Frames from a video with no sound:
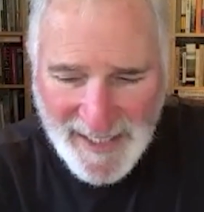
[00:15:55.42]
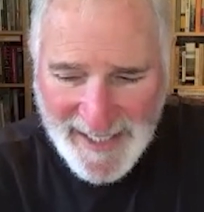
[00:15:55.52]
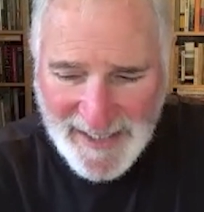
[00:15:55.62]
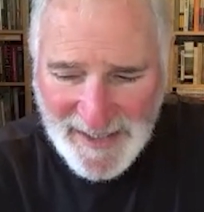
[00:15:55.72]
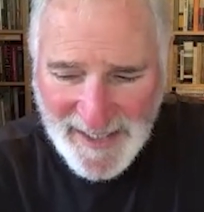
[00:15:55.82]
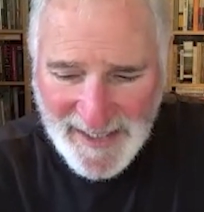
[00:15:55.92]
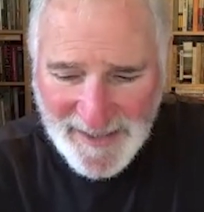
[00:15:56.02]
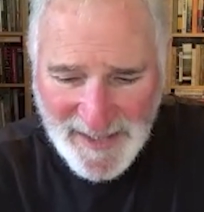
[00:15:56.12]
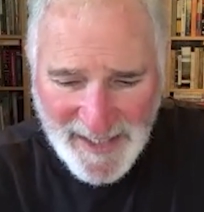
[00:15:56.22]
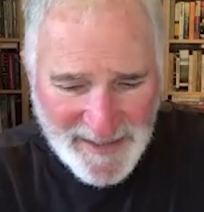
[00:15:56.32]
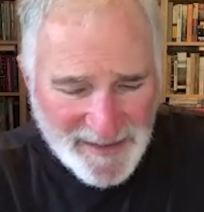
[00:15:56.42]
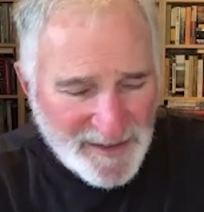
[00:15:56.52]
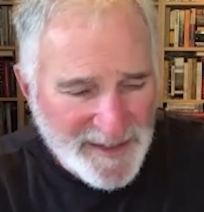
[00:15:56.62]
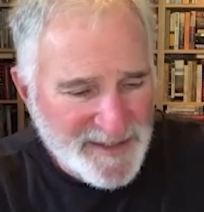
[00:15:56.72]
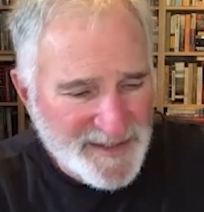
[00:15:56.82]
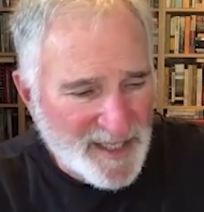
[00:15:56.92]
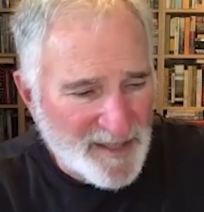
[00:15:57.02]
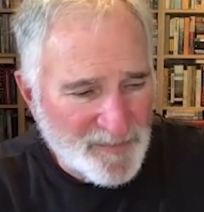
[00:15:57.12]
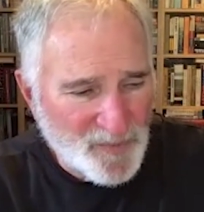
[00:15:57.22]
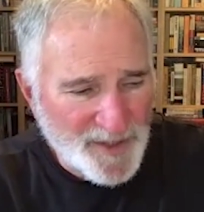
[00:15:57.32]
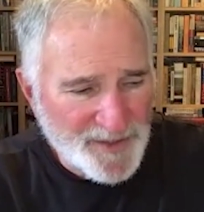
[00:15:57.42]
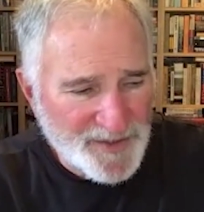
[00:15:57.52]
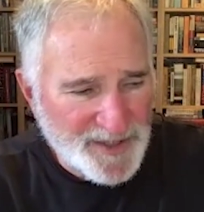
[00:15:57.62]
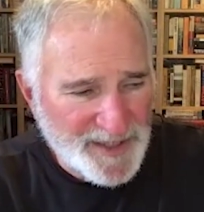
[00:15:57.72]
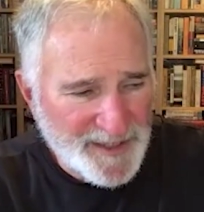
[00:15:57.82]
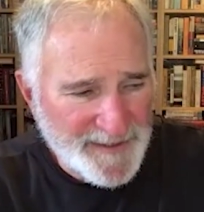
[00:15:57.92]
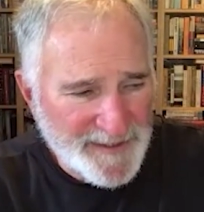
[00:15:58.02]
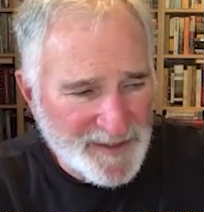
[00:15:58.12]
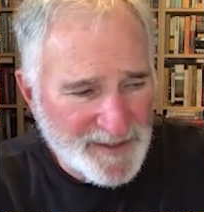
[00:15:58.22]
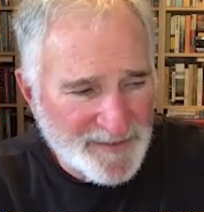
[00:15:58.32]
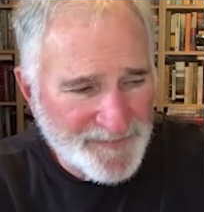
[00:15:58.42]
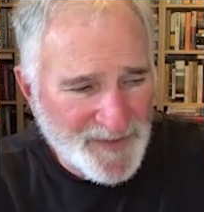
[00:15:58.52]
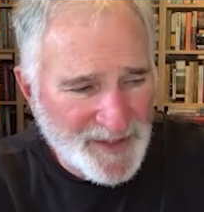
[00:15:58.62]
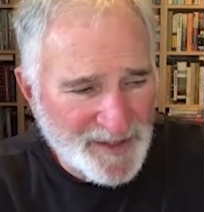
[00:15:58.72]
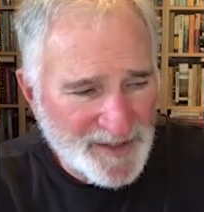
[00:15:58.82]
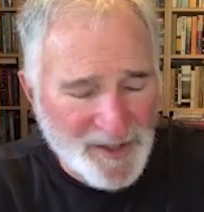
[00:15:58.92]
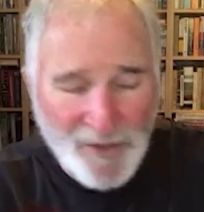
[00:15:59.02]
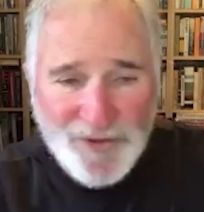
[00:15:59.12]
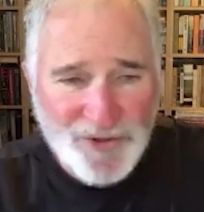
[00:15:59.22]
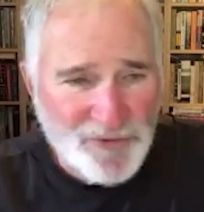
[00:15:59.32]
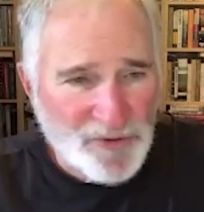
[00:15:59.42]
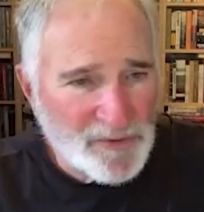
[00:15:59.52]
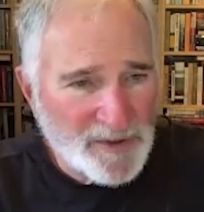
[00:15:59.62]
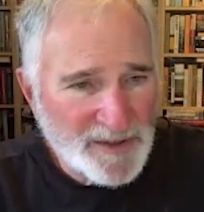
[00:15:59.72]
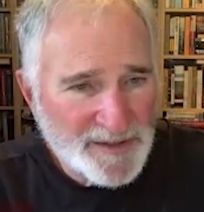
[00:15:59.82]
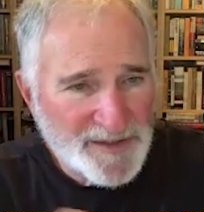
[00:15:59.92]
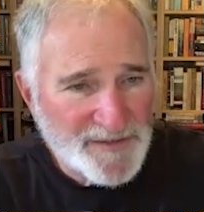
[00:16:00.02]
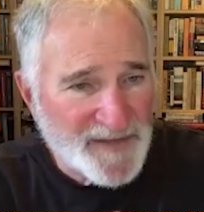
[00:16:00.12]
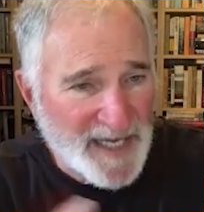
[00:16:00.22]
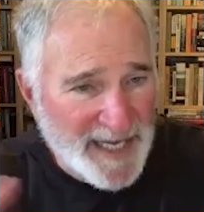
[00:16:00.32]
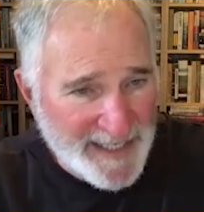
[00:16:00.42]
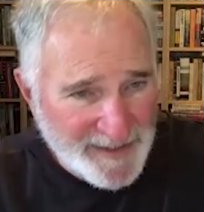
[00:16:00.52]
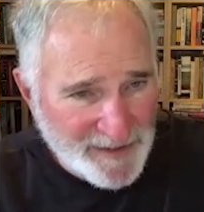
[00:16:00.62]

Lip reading: And it links up with the cultural divide